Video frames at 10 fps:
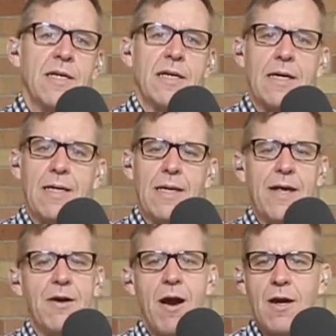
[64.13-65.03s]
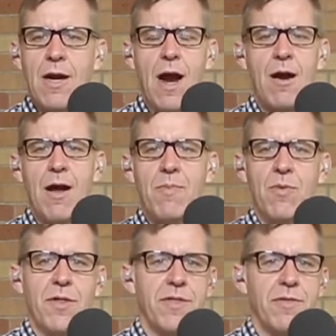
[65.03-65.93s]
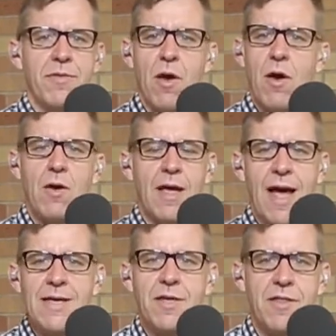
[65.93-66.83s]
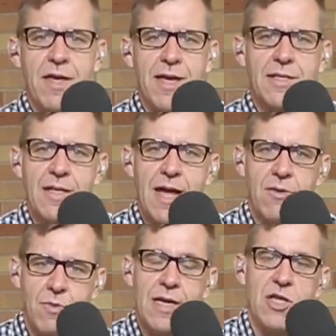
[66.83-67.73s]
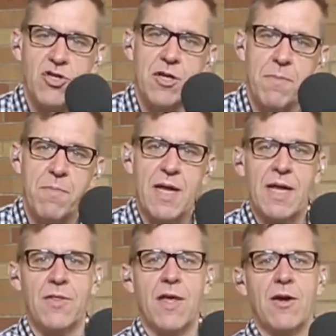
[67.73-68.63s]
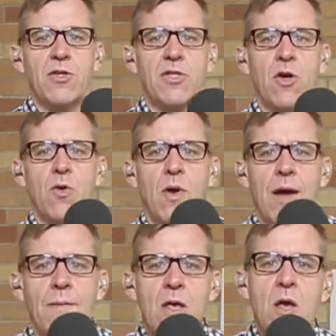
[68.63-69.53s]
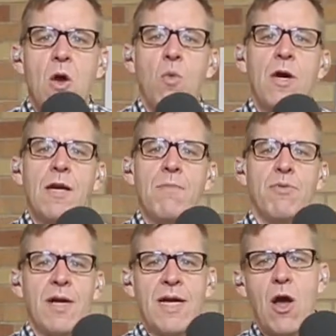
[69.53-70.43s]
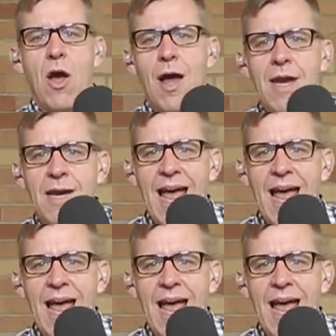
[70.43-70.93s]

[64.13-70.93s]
clutter our car up with all kinds of things that really shouldn't be in there. So we're going to bring on